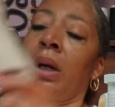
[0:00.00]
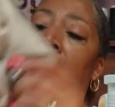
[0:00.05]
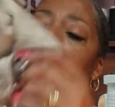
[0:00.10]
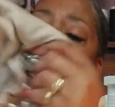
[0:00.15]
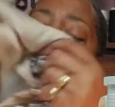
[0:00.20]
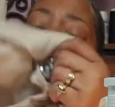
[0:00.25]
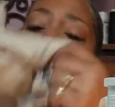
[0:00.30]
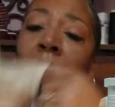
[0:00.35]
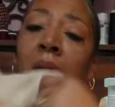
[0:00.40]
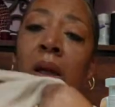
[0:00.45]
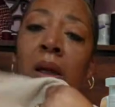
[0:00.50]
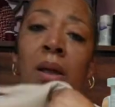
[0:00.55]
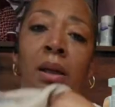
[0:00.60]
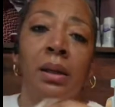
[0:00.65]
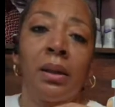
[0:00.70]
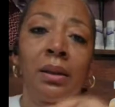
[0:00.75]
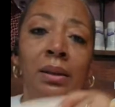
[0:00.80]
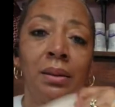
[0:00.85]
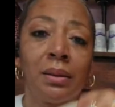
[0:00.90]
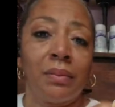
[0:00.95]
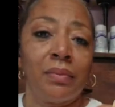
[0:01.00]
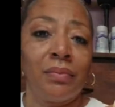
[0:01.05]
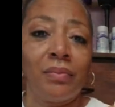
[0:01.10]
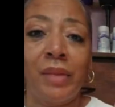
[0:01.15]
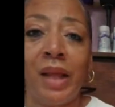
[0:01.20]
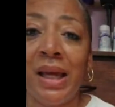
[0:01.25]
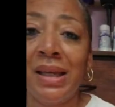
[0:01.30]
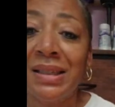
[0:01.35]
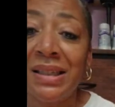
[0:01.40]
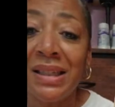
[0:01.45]
and
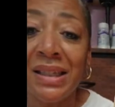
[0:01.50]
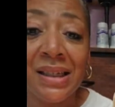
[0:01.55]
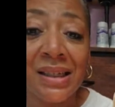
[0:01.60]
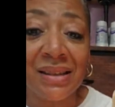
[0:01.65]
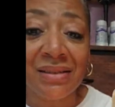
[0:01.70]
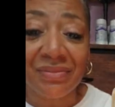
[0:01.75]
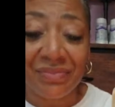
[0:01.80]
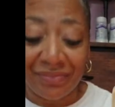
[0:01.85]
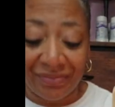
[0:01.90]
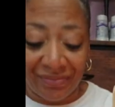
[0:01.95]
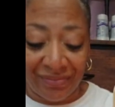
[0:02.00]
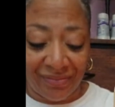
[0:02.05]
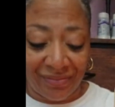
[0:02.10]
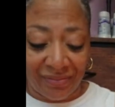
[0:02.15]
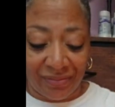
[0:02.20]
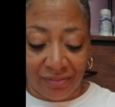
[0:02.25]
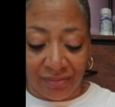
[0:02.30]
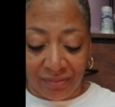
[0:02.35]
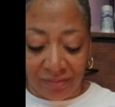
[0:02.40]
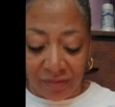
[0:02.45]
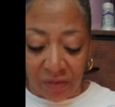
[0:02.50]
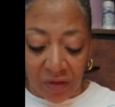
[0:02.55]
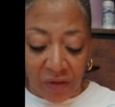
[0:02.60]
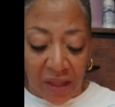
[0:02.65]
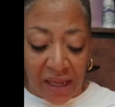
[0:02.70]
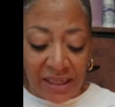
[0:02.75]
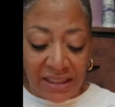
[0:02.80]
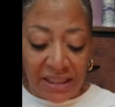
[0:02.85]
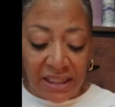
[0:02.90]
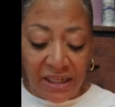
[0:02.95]
that's it.
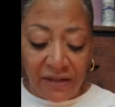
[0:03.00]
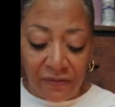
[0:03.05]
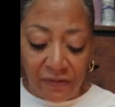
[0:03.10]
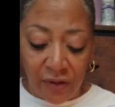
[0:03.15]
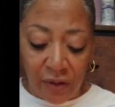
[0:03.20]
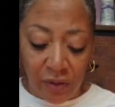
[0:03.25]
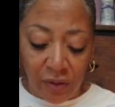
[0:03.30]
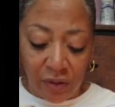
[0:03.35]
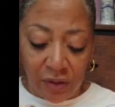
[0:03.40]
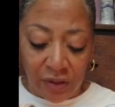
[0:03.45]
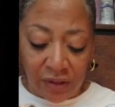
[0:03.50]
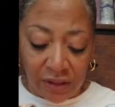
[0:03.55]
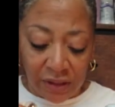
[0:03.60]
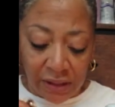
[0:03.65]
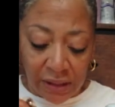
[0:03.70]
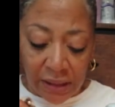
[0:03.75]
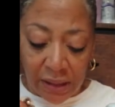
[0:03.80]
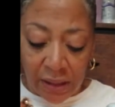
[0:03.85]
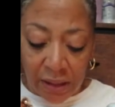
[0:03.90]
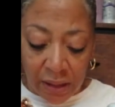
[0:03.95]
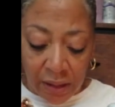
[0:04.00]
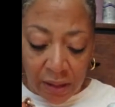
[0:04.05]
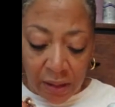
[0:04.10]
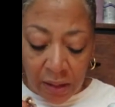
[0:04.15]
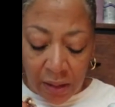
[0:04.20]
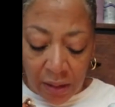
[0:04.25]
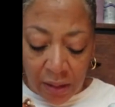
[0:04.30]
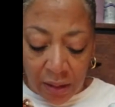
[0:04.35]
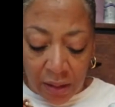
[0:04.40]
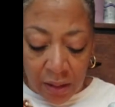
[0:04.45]
That's it, folks.
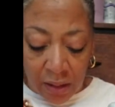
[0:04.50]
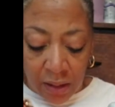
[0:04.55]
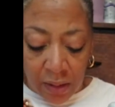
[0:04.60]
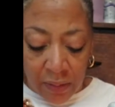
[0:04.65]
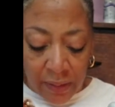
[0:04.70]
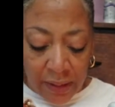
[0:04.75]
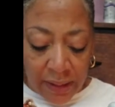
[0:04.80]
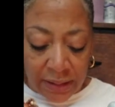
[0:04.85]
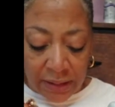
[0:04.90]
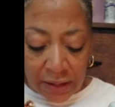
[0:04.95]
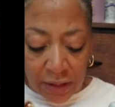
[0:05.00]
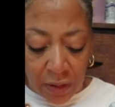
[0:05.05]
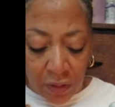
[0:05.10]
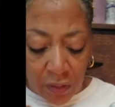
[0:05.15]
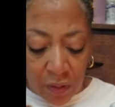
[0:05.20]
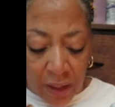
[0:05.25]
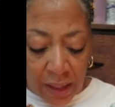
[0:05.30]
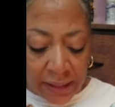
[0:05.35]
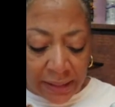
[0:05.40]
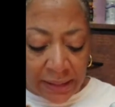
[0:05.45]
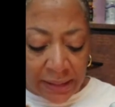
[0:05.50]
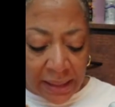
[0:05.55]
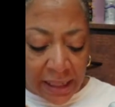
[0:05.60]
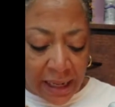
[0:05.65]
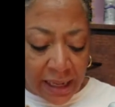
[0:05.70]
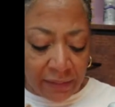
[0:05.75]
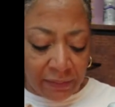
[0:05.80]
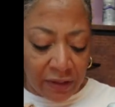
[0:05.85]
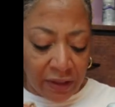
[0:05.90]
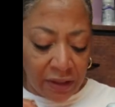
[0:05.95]
Alright, so I didn't
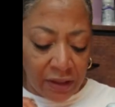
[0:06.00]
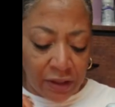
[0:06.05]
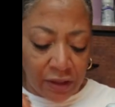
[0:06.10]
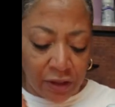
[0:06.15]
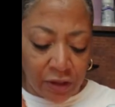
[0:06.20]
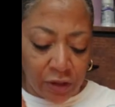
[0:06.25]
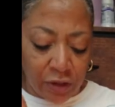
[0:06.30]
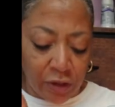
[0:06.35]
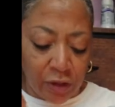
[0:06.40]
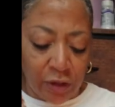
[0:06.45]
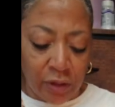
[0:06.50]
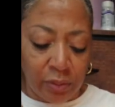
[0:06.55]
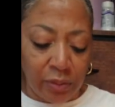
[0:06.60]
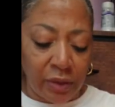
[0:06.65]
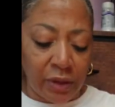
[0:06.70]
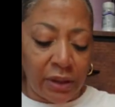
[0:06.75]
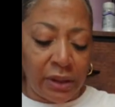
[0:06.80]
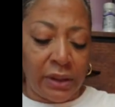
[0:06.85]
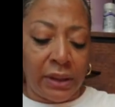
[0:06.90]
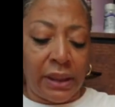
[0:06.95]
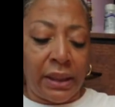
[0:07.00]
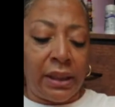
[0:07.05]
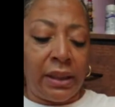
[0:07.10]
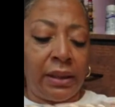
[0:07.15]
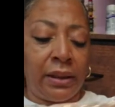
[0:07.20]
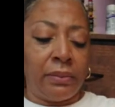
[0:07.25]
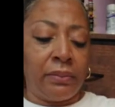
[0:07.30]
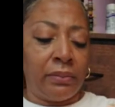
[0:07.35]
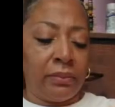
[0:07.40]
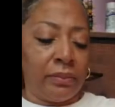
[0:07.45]
have to disturb the
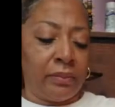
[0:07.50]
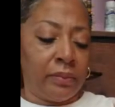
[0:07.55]
hem